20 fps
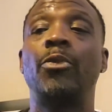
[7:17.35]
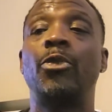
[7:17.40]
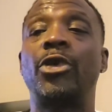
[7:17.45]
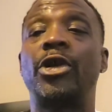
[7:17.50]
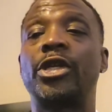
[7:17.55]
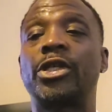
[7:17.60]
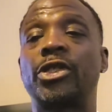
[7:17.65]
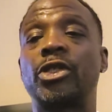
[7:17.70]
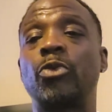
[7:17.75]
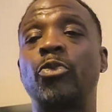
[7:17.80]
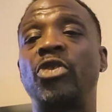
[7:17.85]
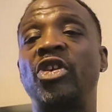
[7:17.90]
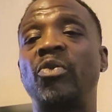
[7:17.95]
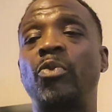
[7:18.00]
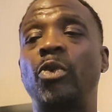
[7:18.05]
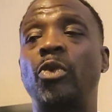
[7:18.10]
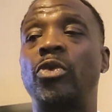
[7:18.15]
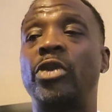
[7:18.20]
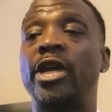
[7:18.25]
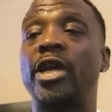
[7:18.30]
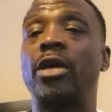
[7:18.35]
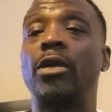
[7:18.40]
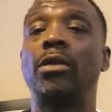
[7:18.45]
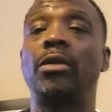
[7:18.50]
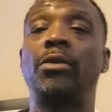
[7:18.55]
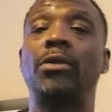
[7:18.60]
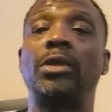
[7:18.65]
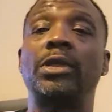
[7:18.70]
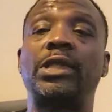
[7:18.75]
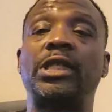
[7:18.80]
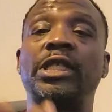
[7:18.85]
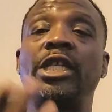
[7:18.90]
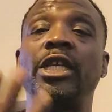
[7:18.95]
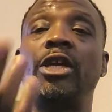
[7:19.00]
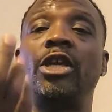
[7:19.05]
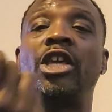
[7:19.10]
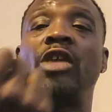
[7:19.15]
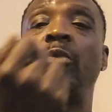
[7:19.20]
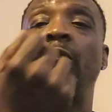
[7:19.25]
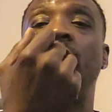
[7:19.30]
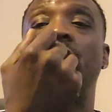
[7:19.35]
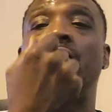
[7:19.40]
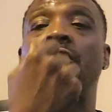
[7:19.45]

Because some people, they'll see an image